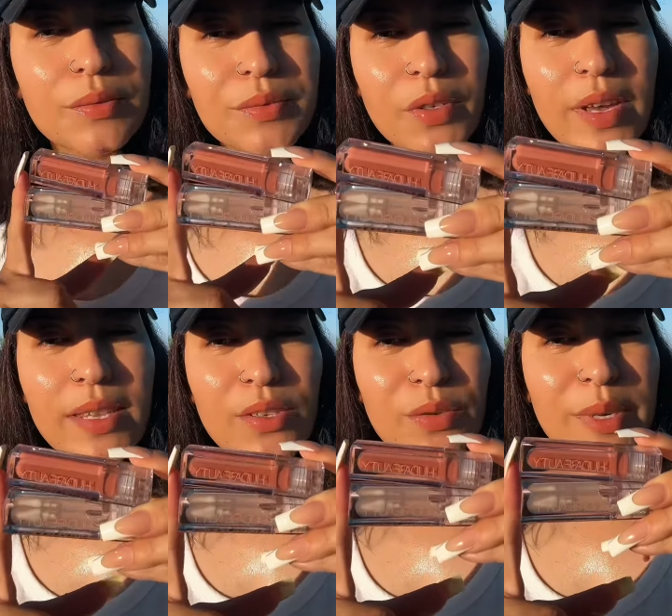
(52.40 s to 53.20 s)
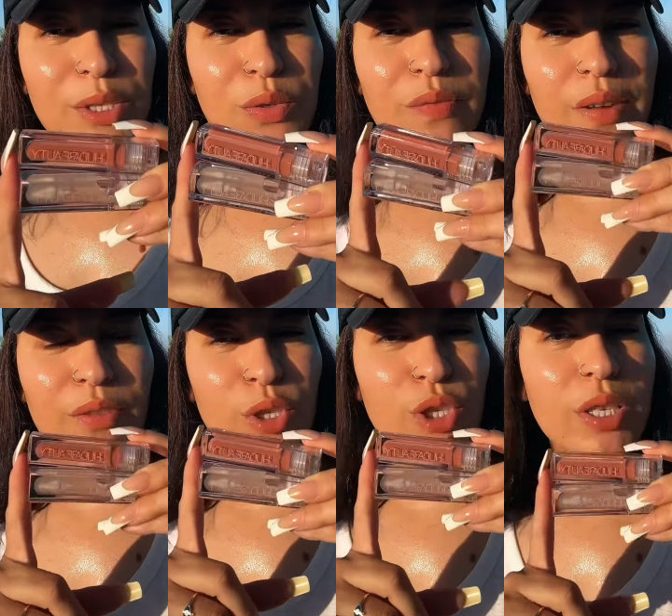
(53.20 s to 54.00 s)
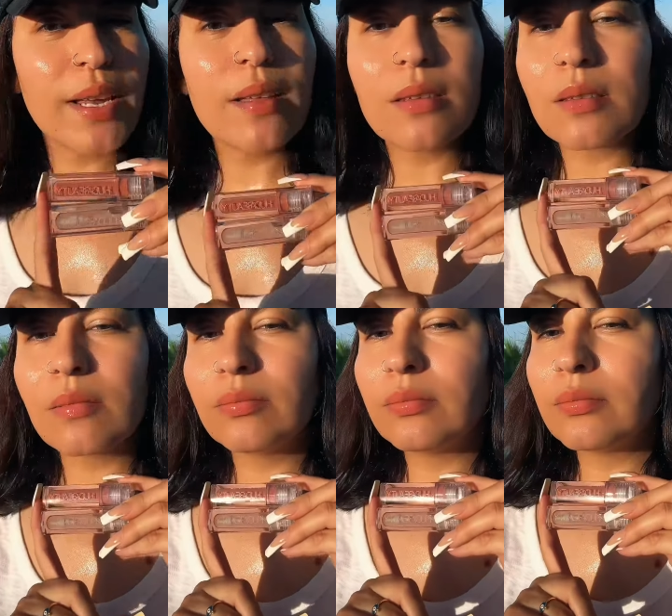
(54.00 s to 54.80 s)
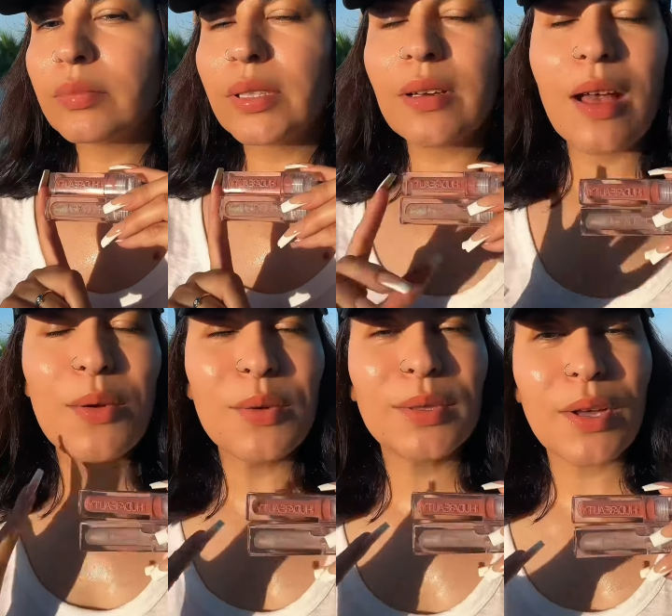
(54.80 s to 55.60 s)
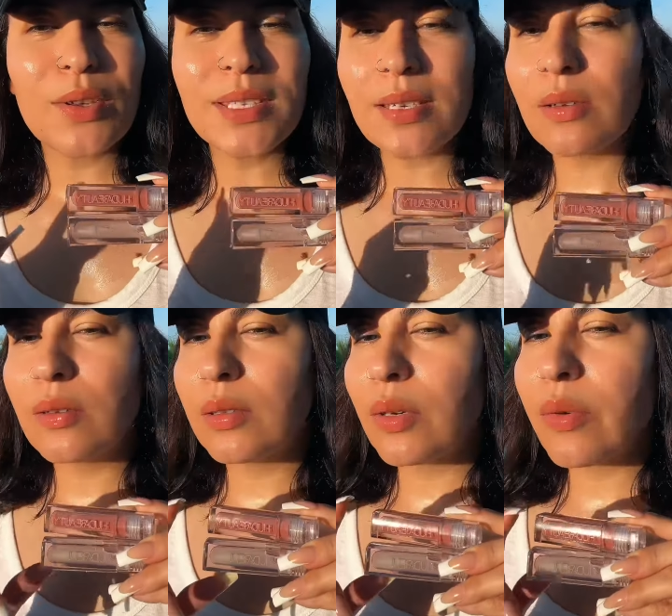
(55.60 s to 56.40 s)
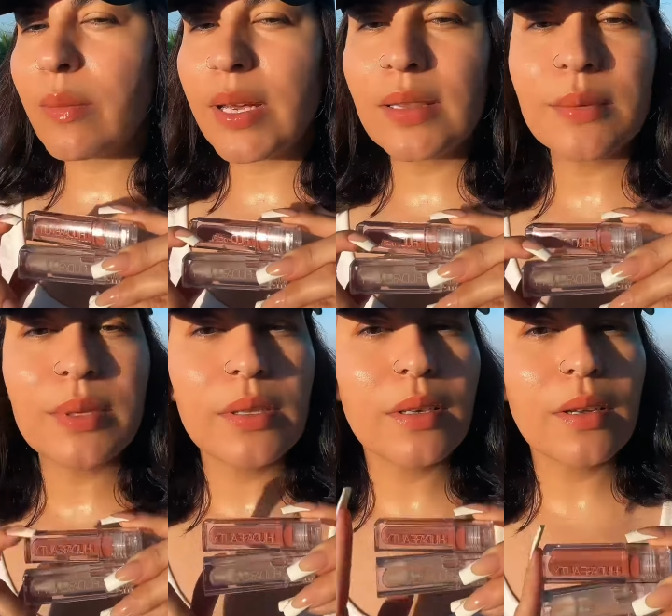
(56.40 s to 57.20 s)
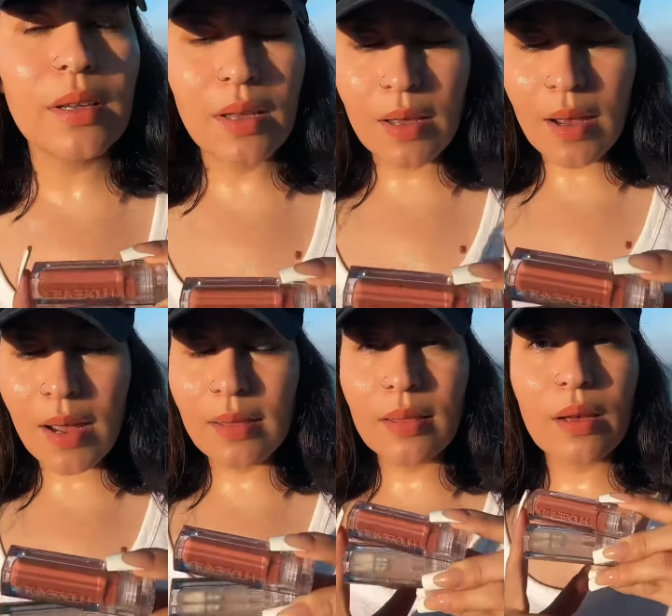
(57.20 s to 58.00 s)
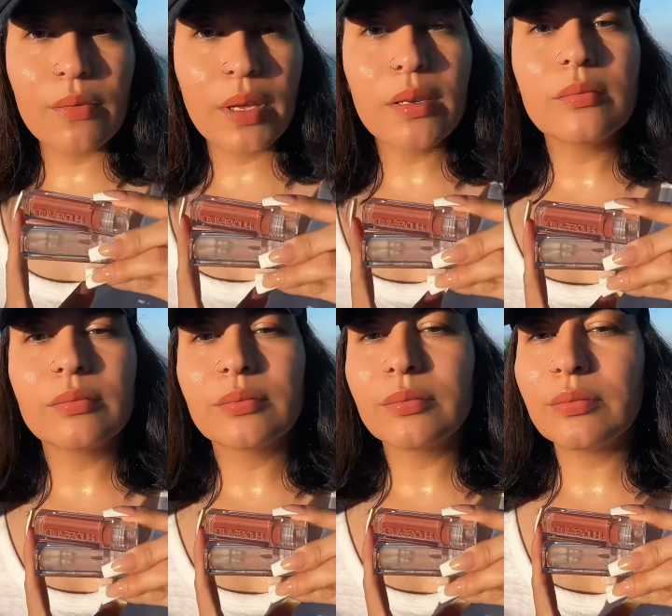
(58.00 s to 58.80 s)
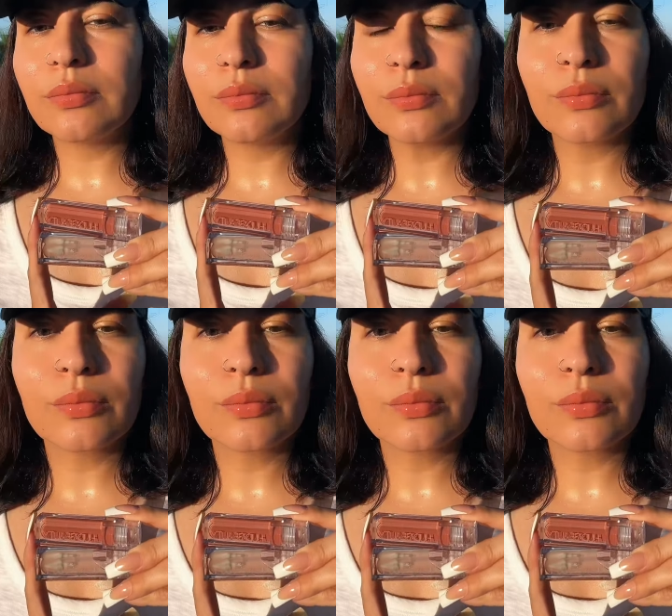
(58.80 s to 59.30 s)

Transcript: So yeah, these are my two favorite shades. Look how glossy and glowy my lips look. I love it. Mm-hmm.